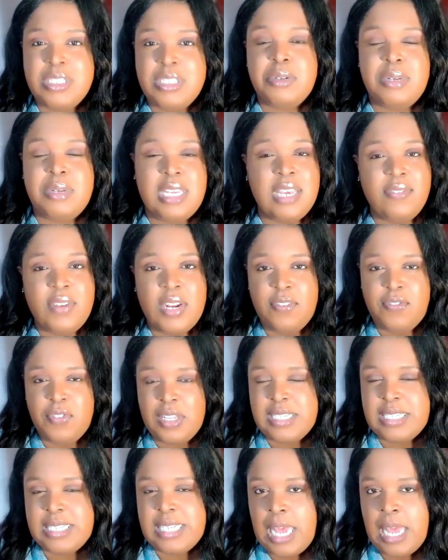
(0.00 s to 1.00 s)
So even if,
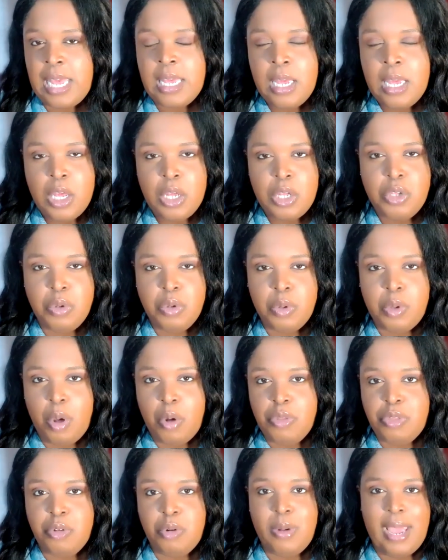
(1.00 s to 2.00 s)
let's say, you go
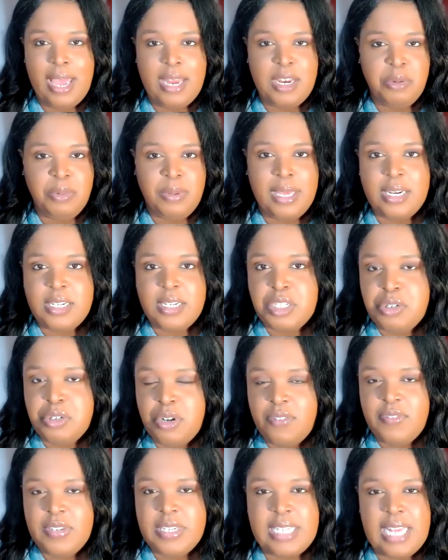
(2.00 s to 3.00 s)
through and you get a
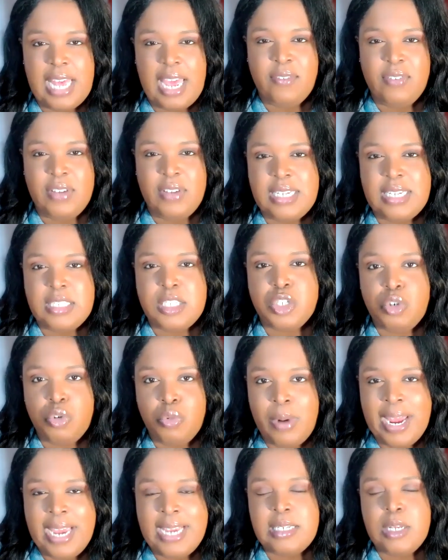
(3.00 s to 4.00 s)
student visa, everything's
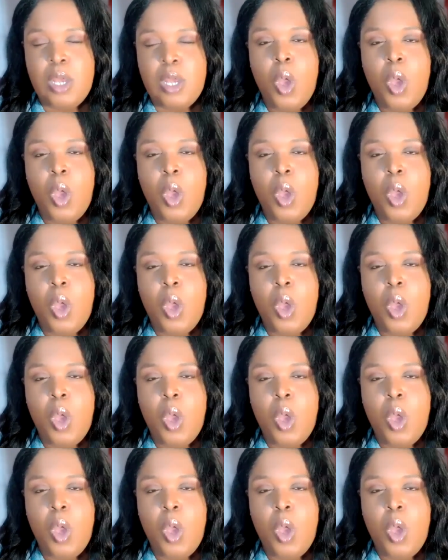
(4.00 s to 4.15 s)
great.